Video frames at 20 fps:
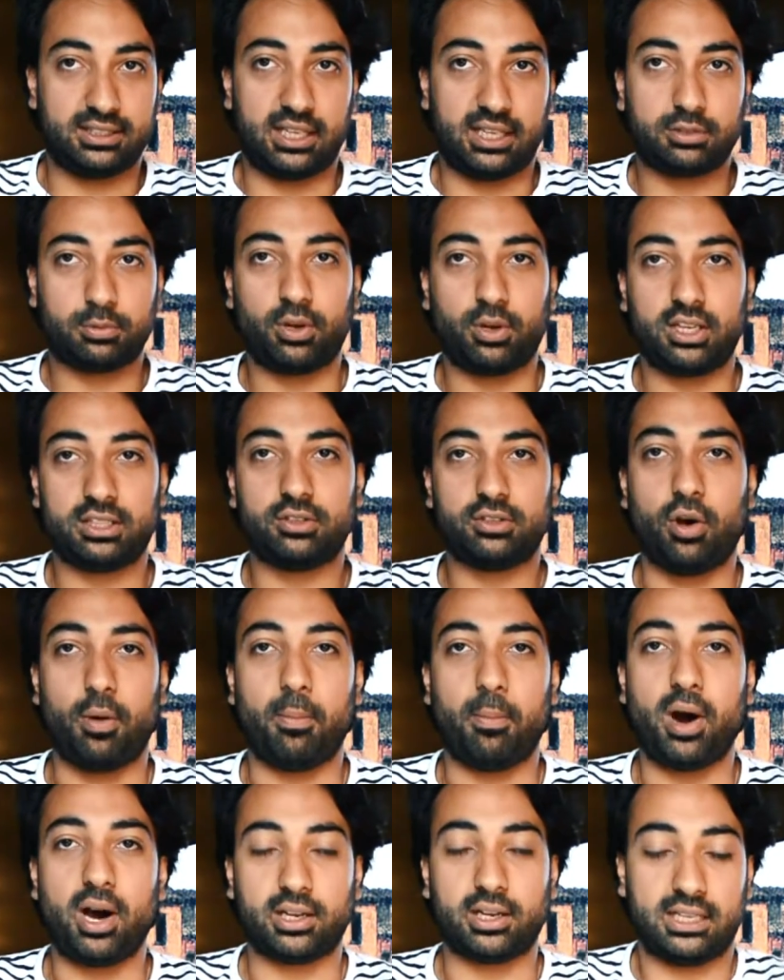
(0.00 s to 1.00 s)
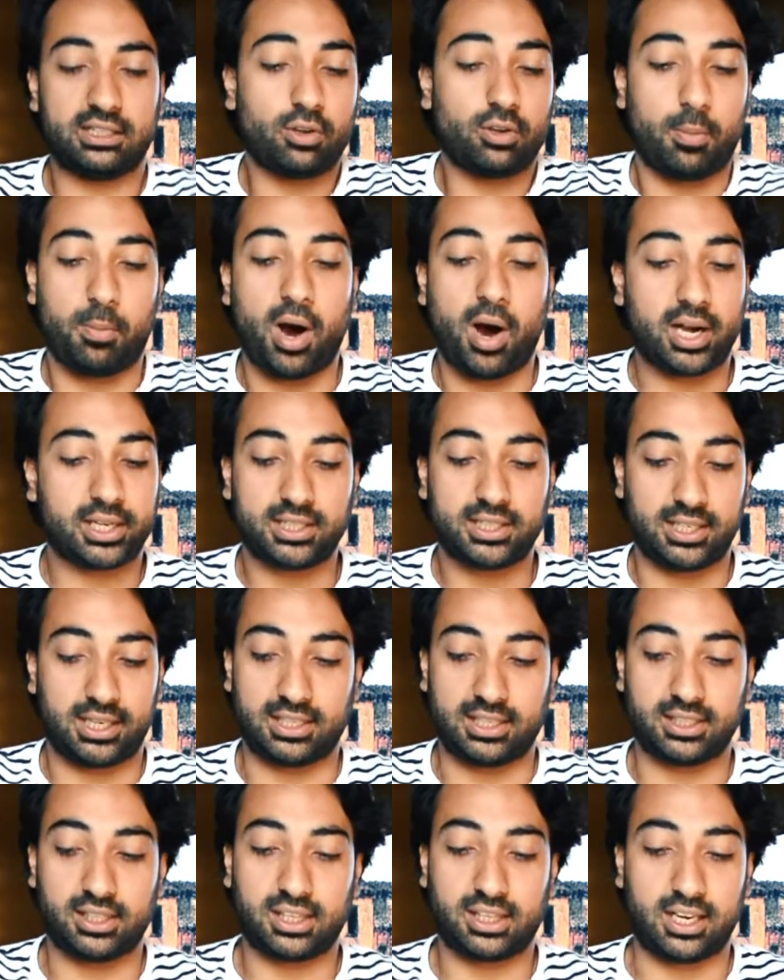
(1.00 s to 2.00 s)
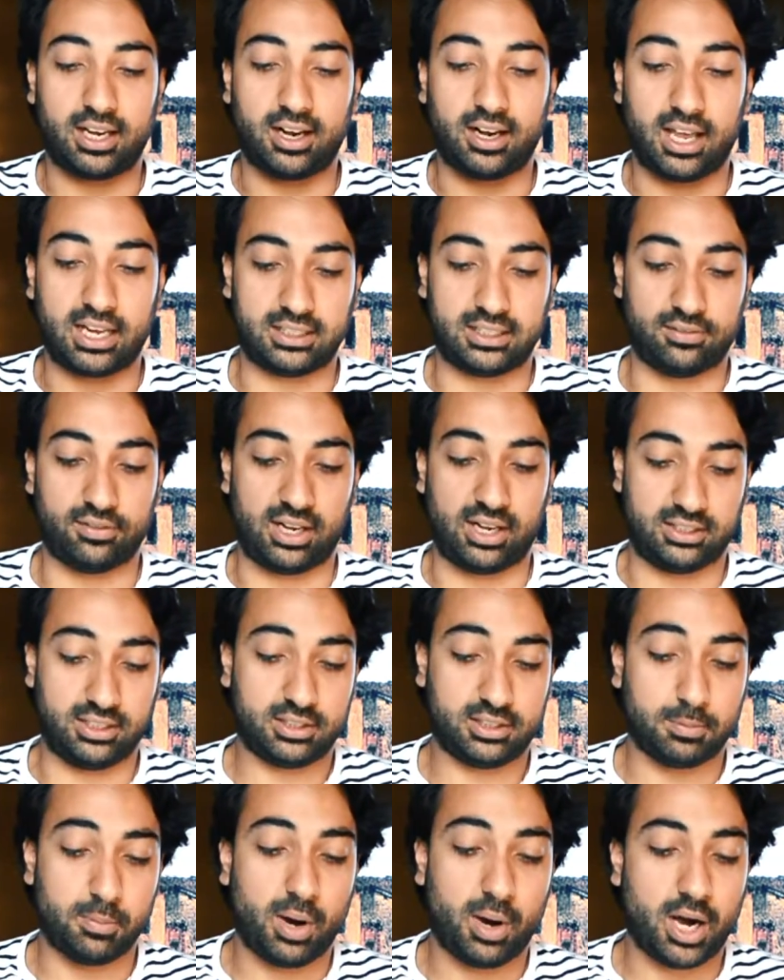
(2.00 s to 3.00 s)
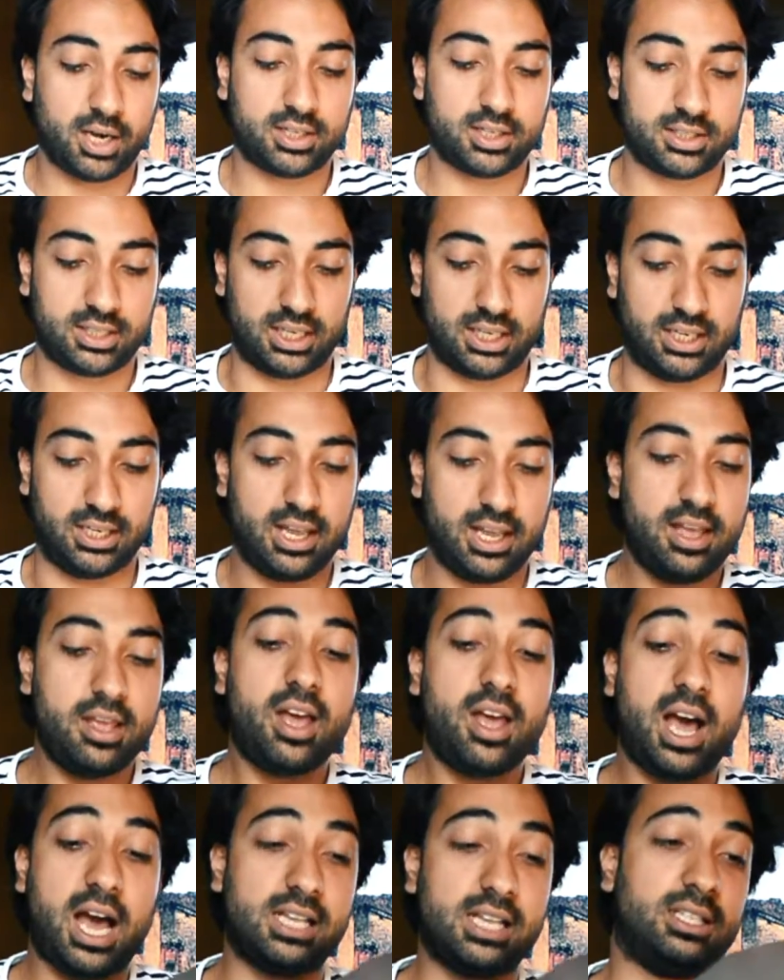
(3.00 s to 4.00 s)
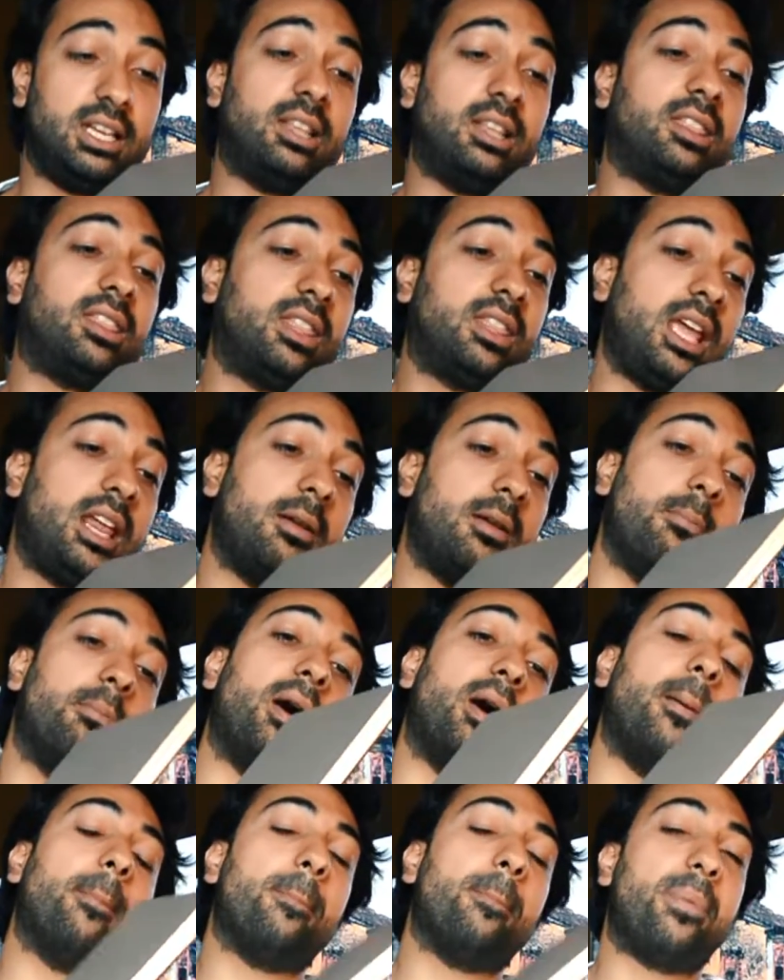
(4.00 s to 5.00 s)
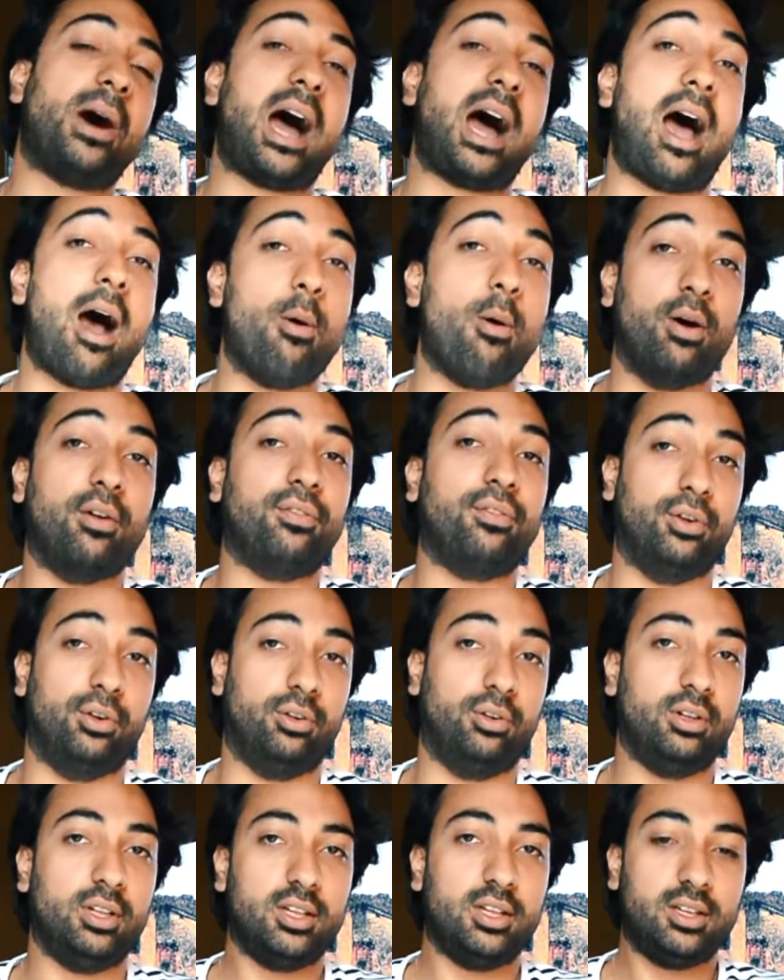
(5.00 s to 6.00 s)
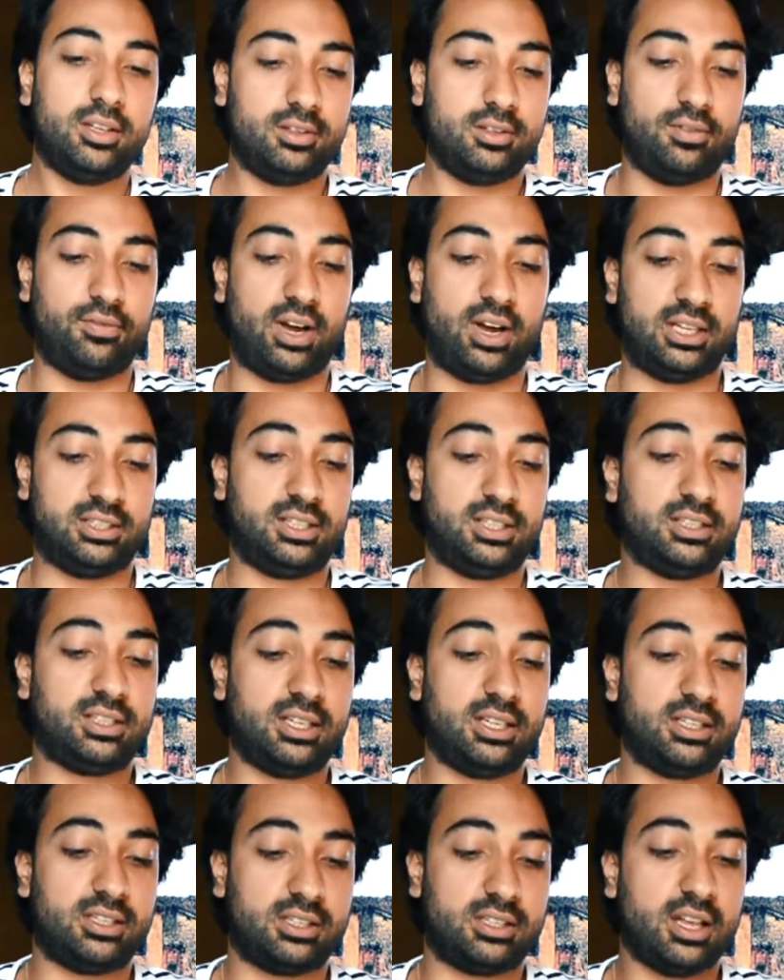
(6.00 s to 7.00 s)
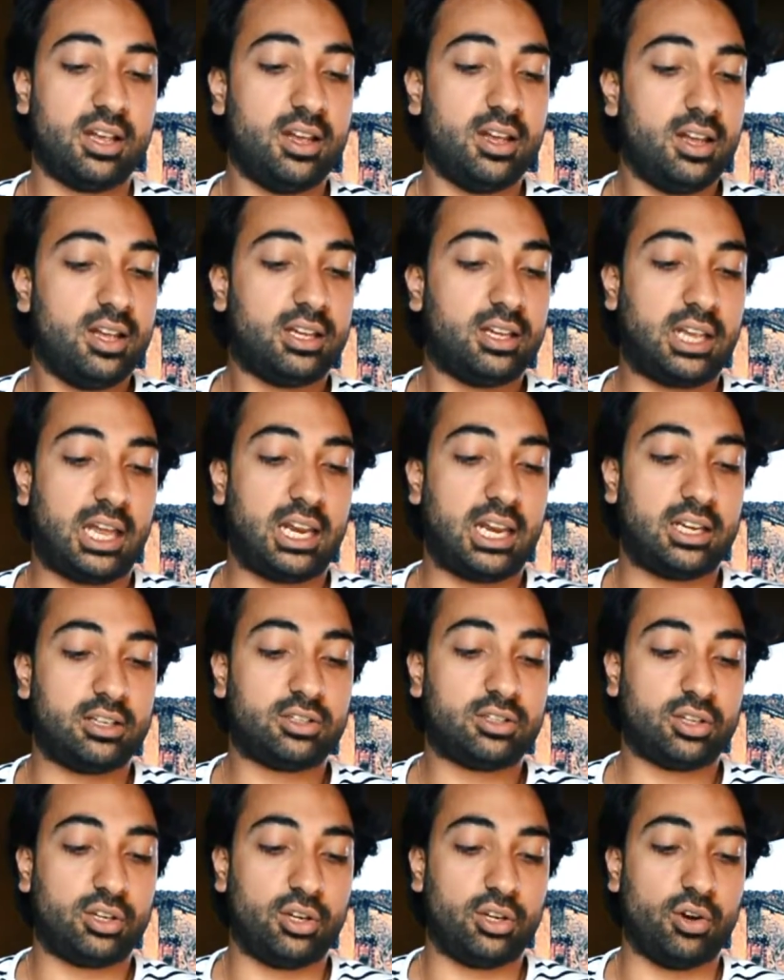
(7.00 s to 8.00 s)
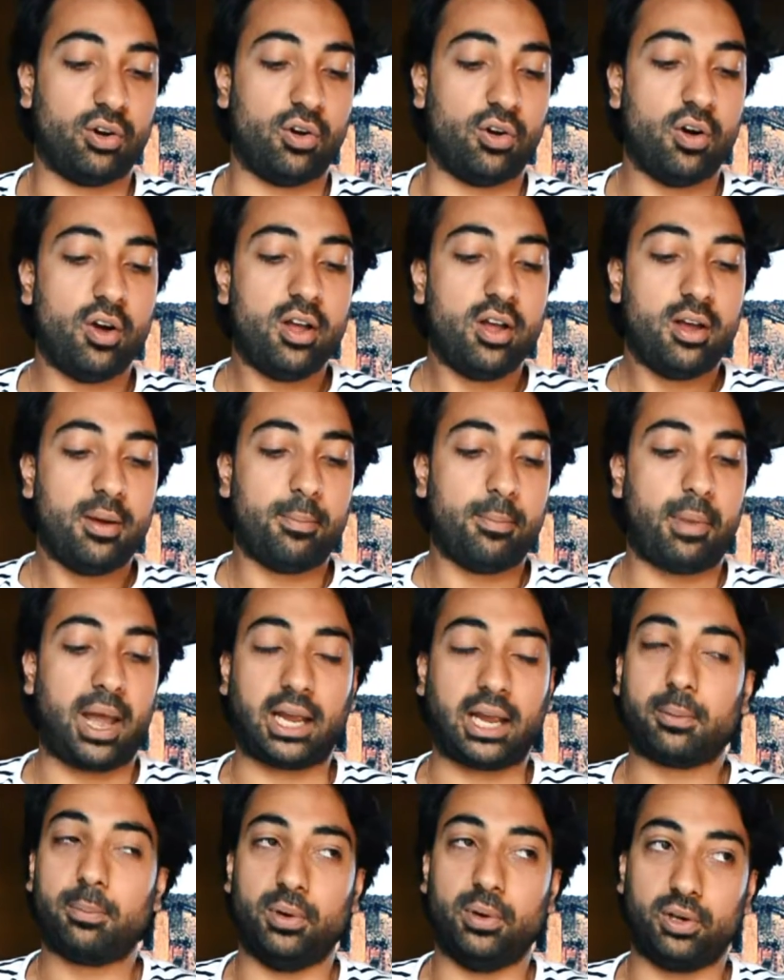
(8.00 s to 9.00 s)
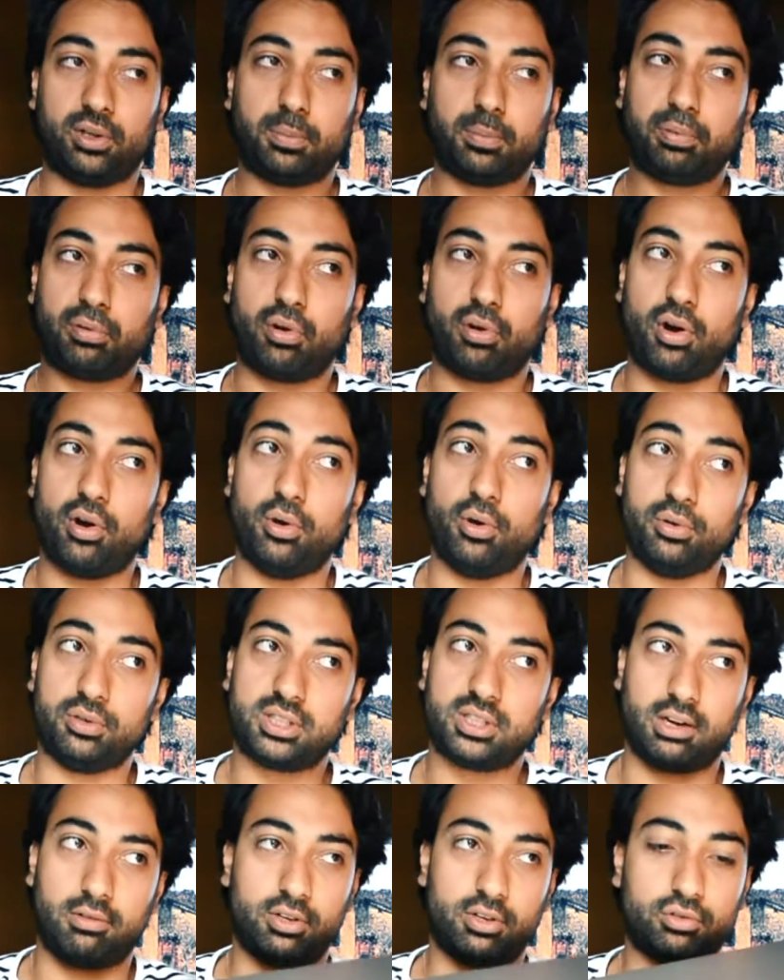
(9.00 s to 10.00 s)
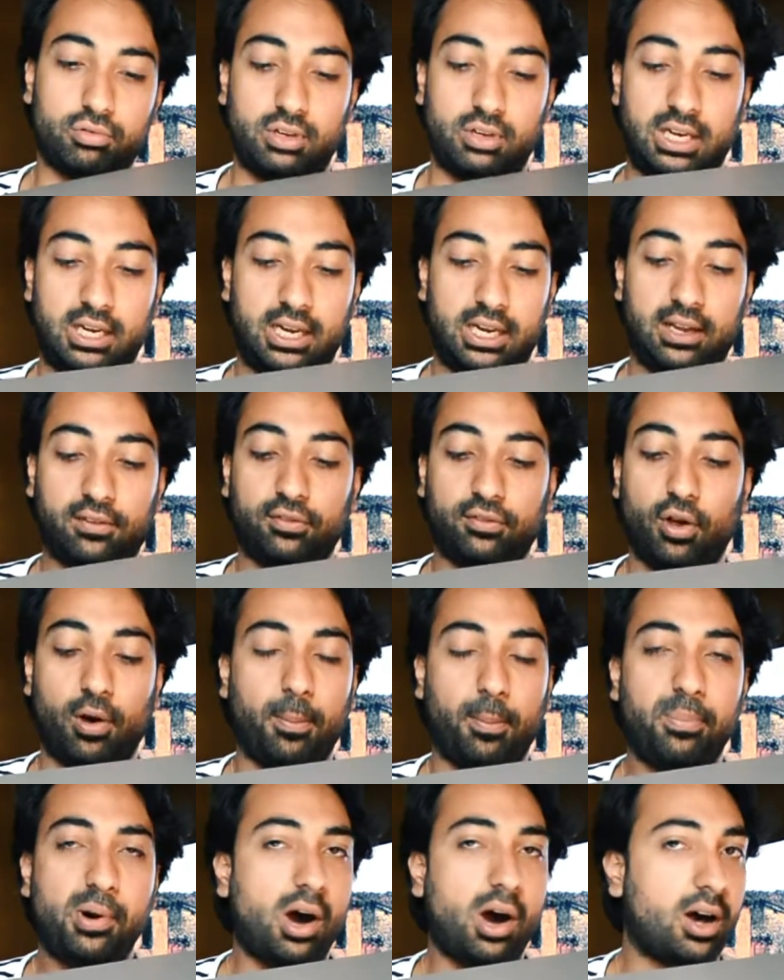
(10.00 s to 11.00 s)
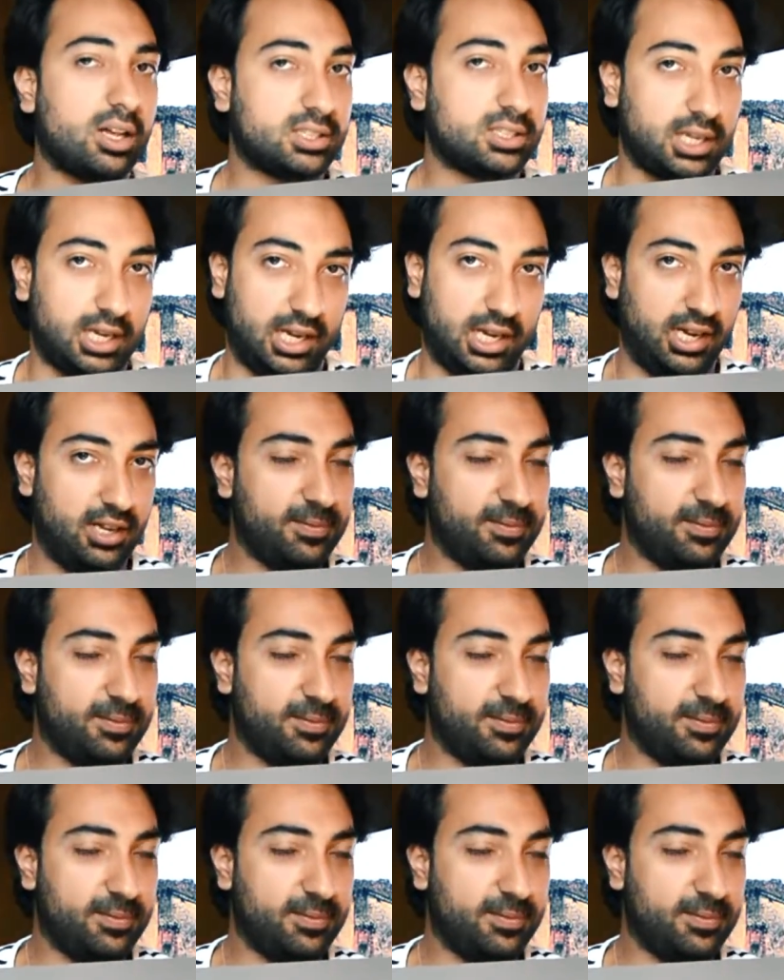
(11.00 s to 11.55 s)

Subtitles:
That's what it's not. It's not marketed as a thin and light device. It's marketed as a thin but powerful device. This is getting to your MacBook Pro territory, if not passing it.